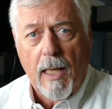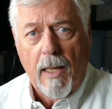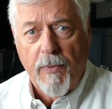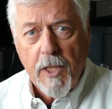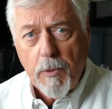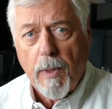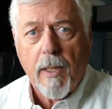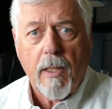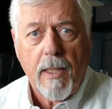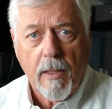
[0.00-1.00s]
This one I'm
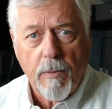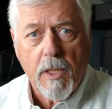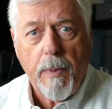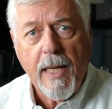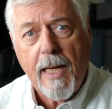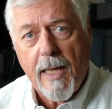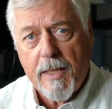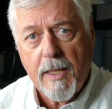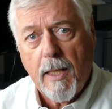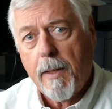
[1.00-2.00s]
going to deal with spey
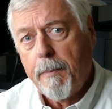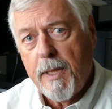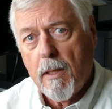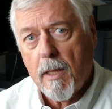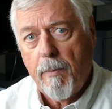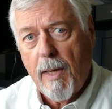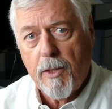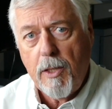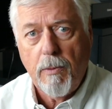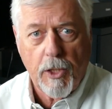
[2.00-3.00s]
casting. I'm going to be talking
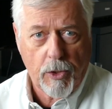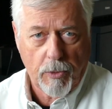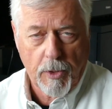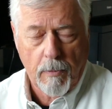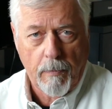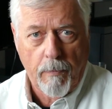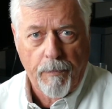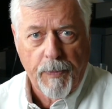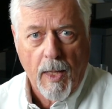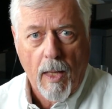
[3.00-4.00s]
about two issues.
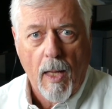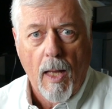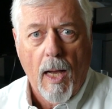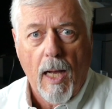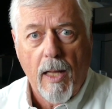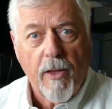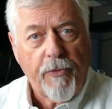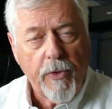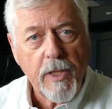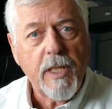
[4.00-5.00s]
The
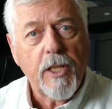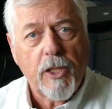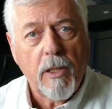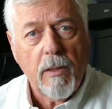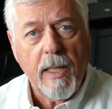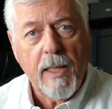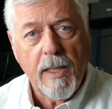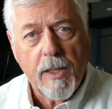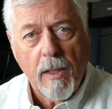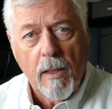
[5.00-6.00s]
first issue
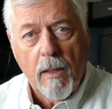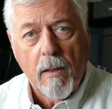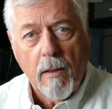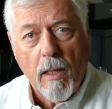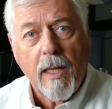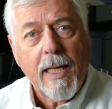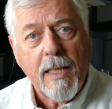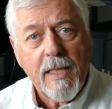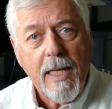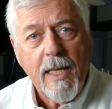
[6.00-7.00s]
is
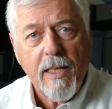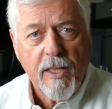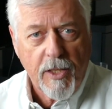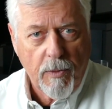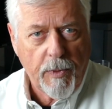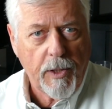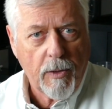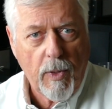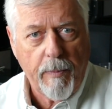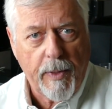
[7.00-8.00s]
stay consistent with your
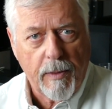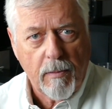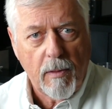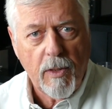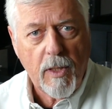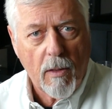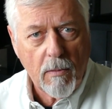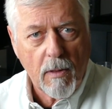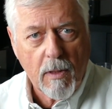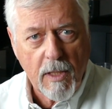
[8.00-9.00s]
equipment.
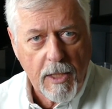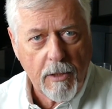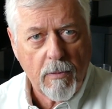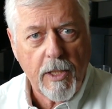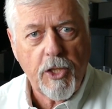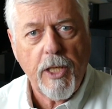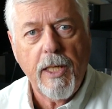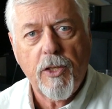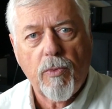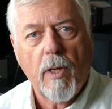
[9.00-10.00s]
Don't continually
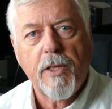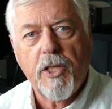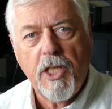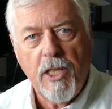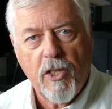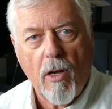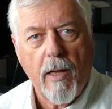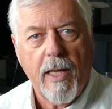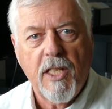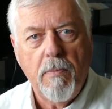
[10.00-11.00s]
change rods, change
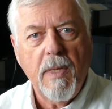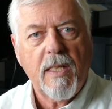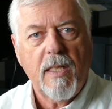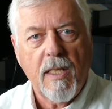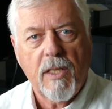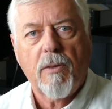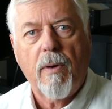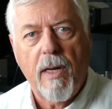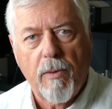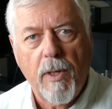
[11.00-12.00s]
lines, mix things
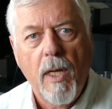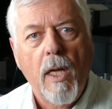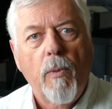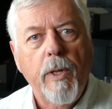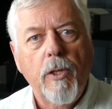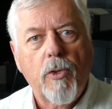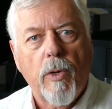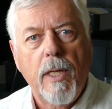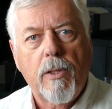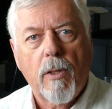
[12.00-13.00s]
around when you're
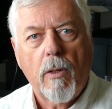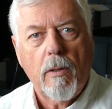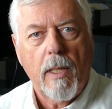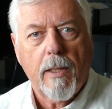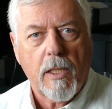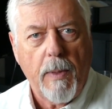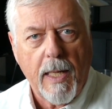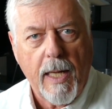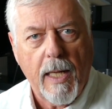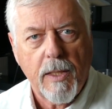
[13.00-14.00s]
trying to learn how to spey
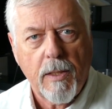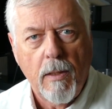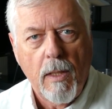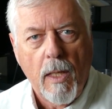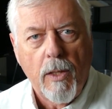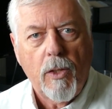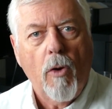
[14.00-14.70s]
cast. Don't